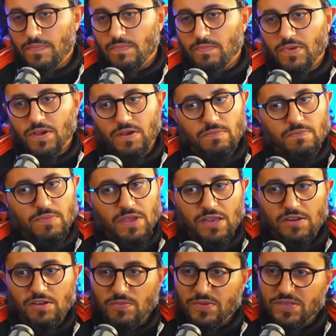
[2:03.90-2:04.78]
But
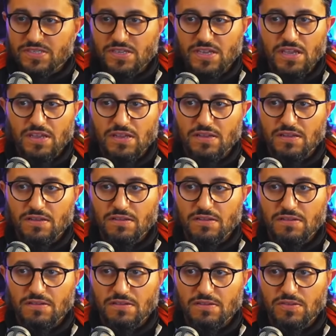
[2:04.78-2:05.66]
make no mistake,
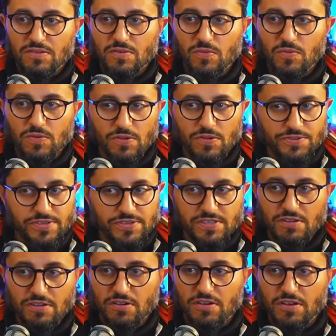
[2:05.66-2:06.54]
the world is
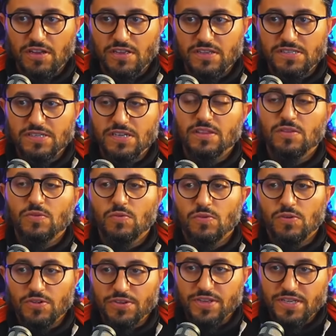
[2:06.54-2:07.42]
the audience, and the
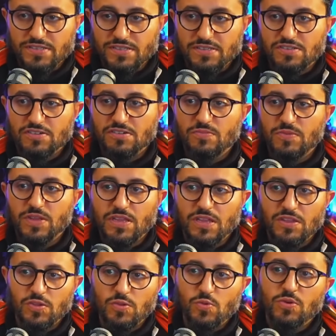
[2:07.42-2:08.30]
world has determined
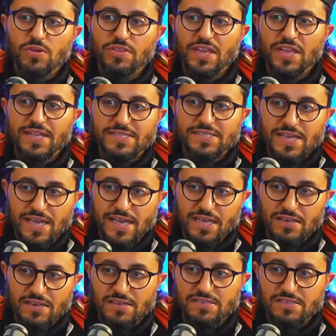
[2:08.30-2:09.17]
that you are the
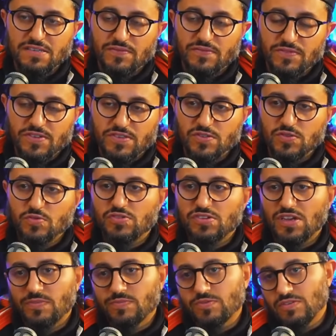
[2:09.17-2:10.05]
antagonist of this new
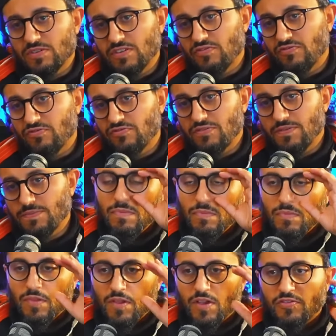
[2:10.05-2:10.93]
chapter in history.
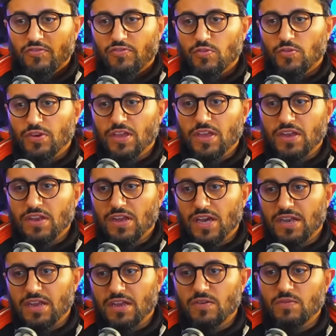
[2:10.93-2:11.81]
A story
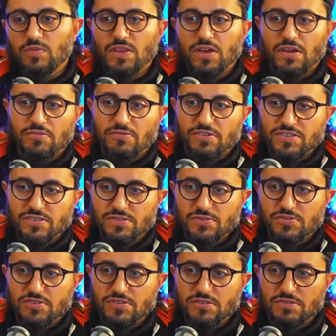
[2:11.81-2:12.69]
cannot end without a
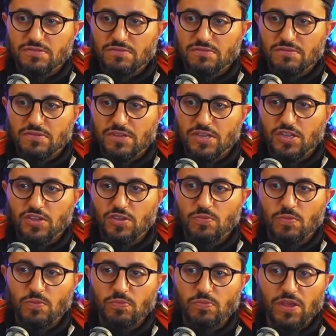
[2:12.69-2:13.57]
resolution. The
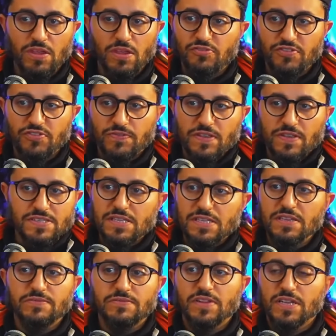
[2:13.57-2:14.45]
human being just
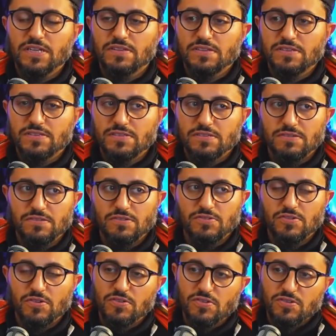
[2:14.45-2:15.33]
doesn't live like this.
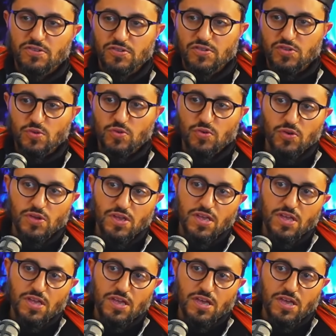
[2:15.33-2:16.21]
You do you do
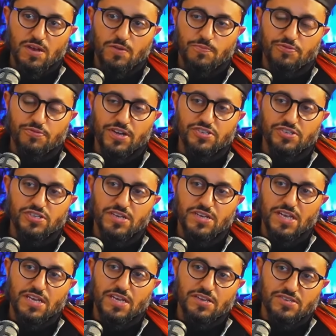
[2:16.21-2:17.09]
an
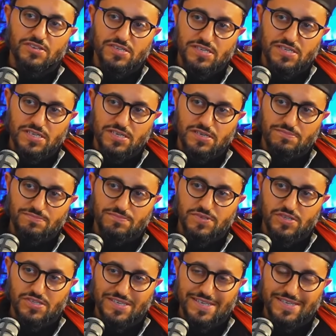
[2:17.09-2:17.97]
oppression, and it just
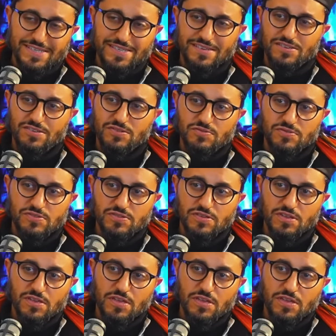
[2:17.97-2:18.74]
just continues.